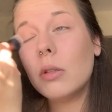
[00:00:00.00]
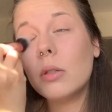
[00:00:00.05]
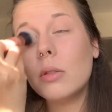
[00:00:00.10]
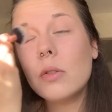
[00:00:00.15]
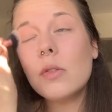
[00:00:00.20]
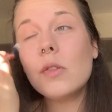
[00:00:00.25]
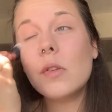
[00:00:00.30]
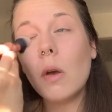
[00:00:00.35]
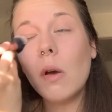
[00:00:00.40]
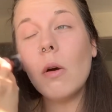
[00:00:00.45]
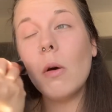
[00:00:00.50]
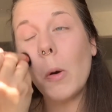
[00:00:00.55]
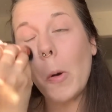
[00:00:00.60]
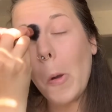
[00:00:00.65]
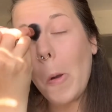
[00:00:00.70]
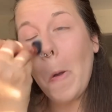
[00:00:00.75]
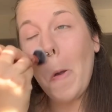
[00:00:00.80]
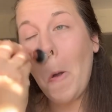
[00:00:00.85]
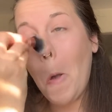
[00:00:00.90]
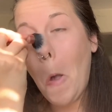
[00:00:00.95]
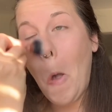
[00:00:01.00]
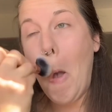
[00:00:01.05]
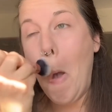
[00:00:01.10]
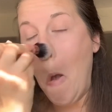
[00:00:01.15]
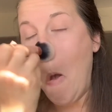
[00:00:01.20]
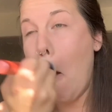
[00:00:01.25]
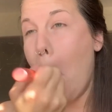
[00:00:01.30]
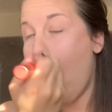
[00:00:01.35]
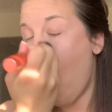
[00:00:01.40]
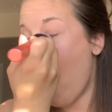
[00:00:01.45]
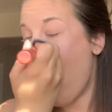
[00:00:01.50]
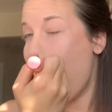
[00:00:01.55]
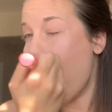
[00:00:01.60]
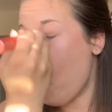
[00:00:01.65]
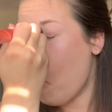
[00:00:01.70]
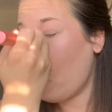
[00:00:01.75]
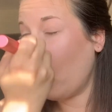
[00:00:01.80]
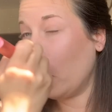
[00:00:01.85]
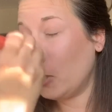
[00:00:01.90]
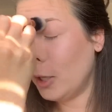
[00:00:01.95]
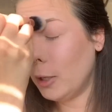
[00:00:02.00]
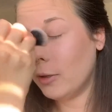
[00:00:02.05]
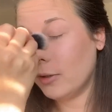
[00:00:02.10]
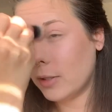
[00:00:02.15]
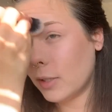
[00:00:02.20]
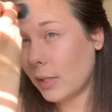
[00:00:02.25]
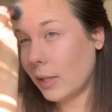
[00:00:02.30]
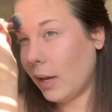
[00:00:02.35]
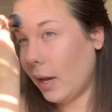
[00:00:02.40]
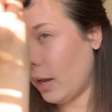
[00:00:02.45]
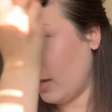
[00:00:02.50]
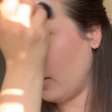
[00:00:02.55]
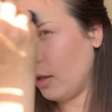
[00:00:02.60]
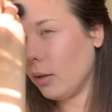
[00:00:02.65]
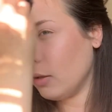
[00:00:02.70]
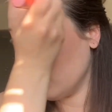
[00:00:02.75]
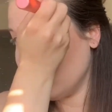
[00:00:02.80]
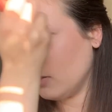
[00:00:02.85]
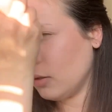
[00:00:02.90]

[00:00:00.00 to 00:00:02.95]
So I don't use that.